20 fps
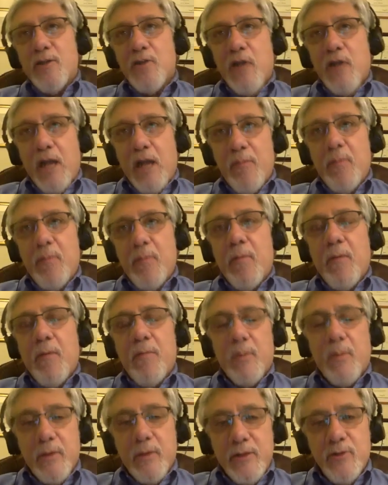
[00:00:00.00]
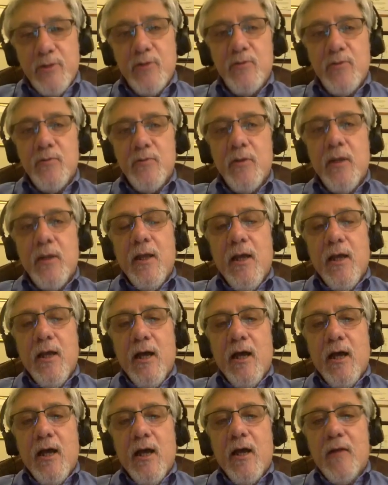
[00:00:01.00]
type of polices,
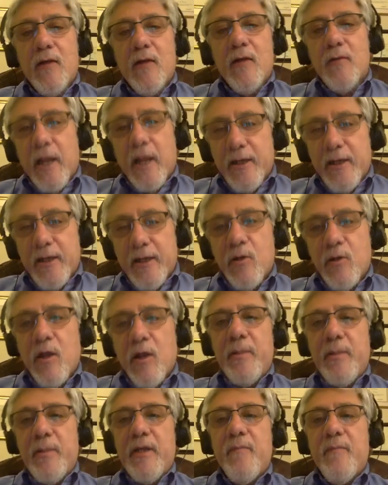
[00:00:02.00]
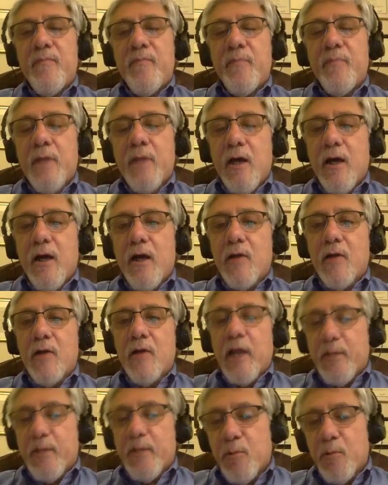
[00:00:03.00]
like Colombia,
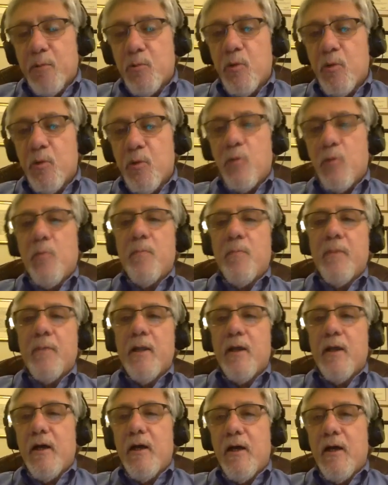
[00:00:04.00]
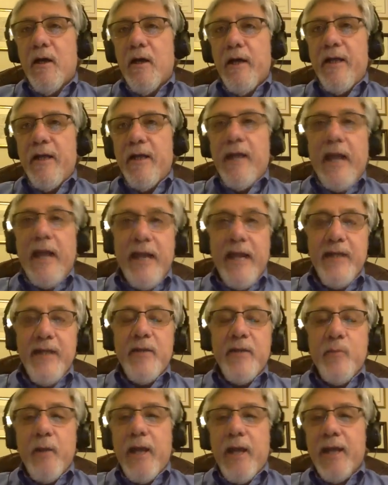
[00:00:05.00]
like Peru. In
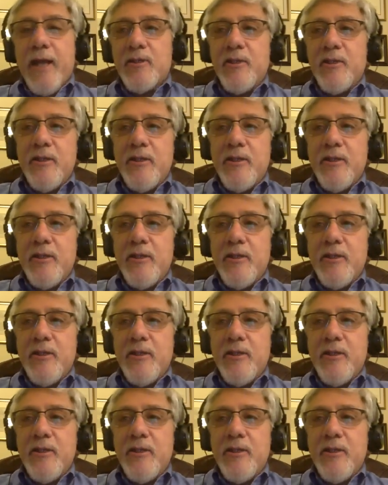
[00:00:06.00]
Haiti, we actually